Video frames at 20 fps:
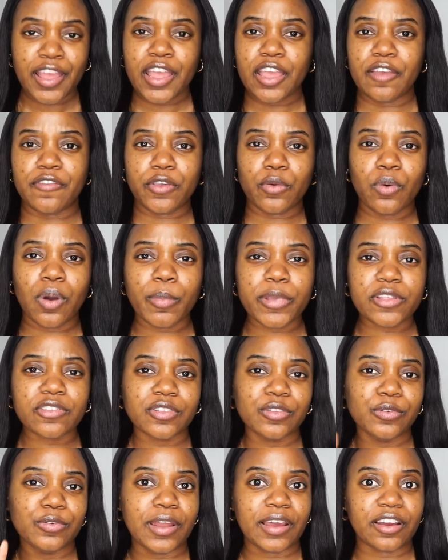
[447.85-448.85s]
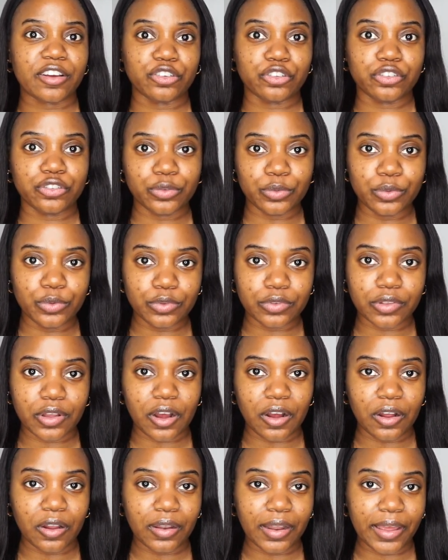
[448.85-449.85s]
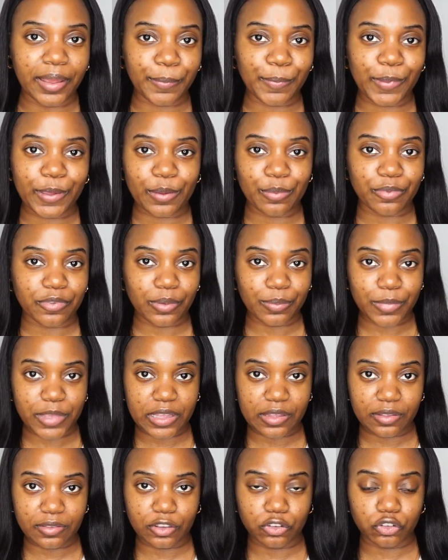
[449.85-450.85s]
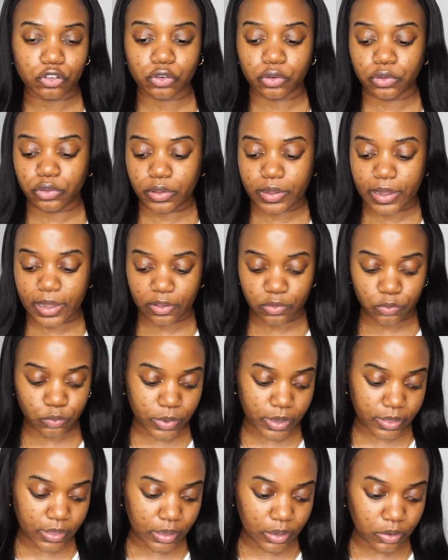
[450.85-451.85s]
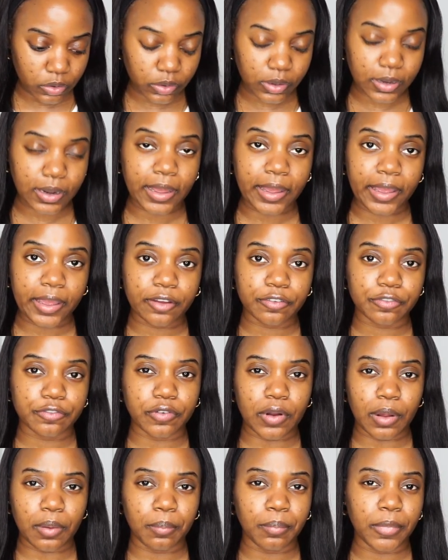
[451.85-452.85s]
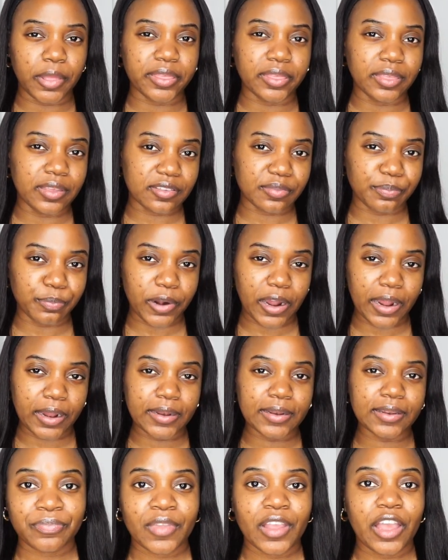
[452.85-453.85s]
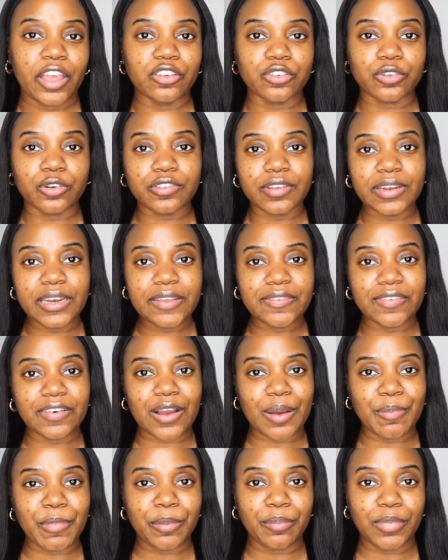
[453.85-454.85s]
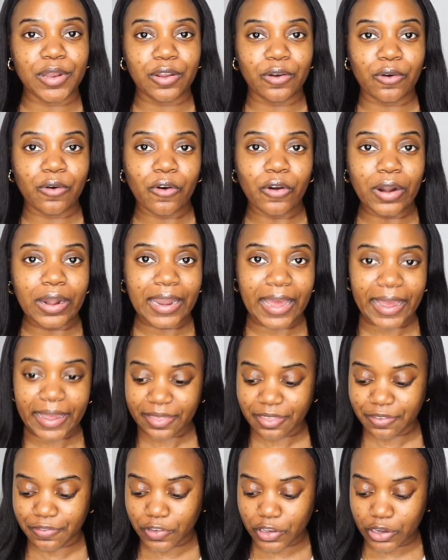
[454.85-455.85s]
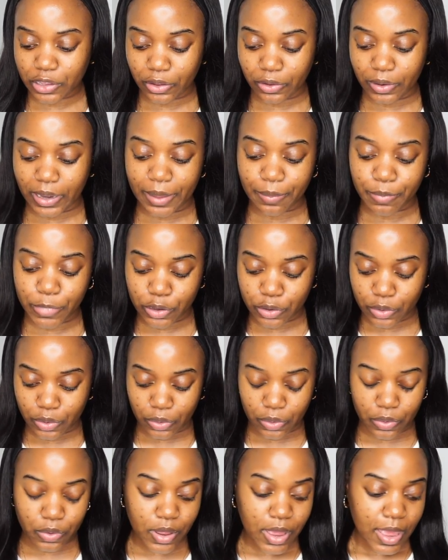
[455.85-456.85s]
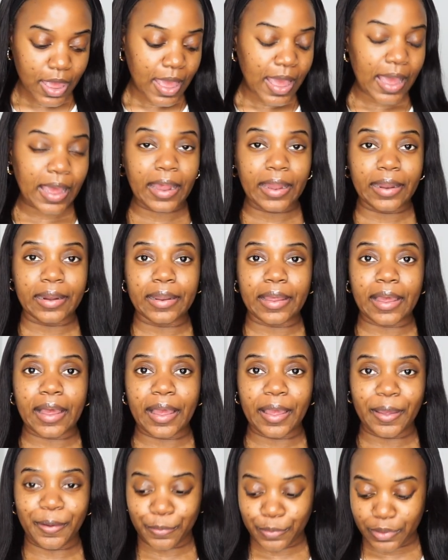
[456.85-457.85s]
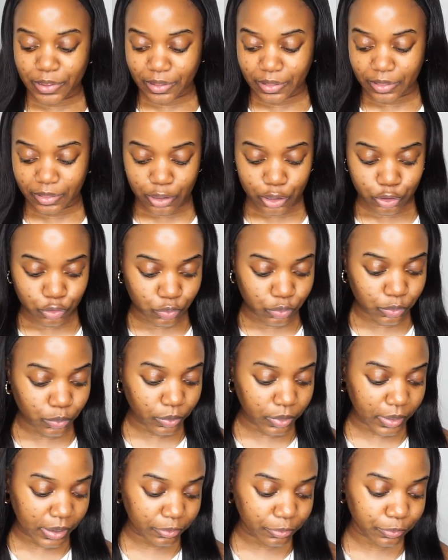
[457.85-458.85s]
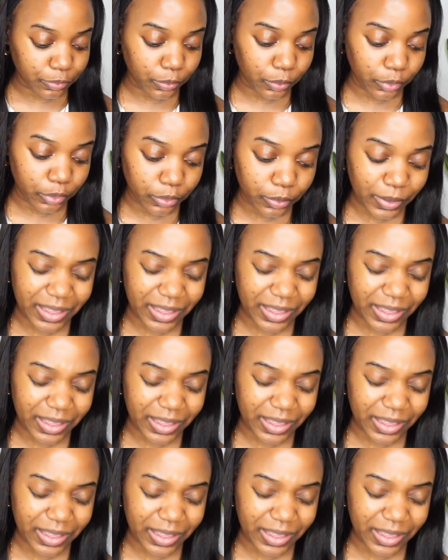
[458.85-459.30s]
If you want me to do like a shoes haul, like pick up some heels and show you guys what they look like from this brand, ensure to leave a comment below or like the video, let me know, and I will do that for you.